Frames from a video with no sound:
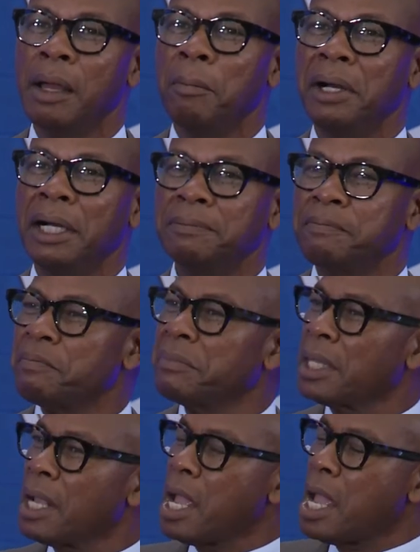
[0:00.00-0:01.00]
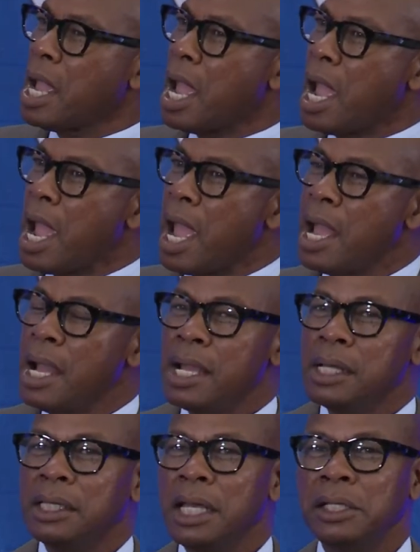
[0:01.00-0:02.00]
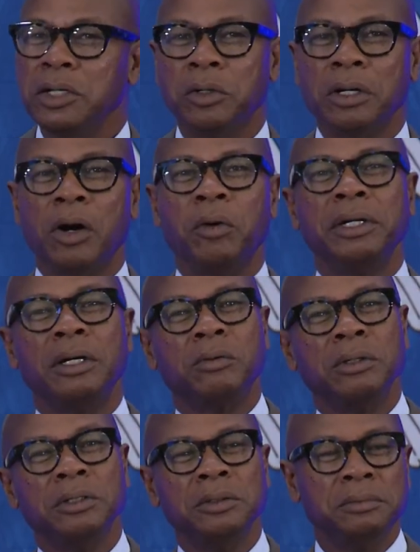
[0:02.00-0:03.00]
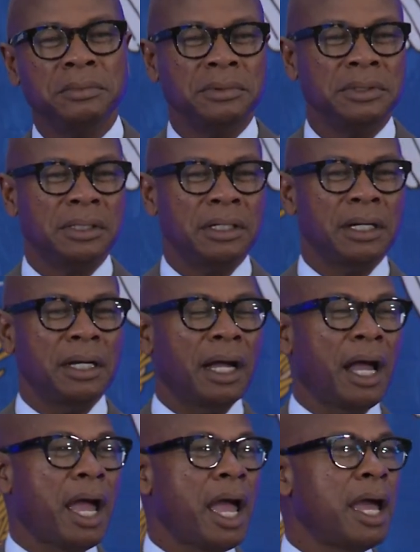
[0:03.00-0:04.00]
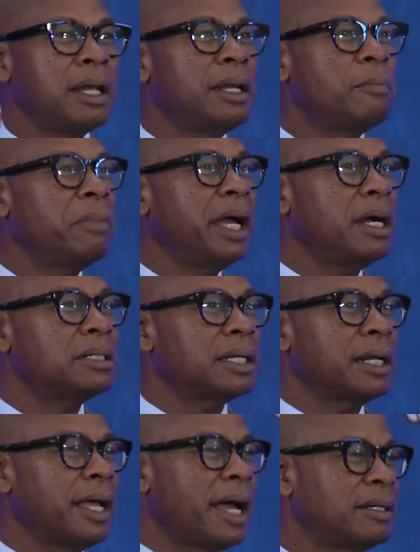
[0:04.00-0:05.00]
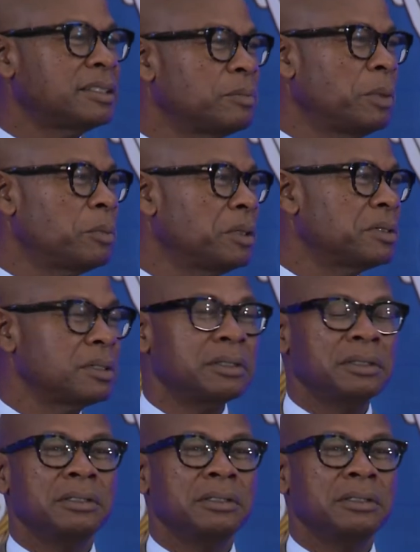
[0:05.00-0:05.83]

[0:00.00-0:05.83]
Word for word: But then you'll go in the room and the mayors and the council members,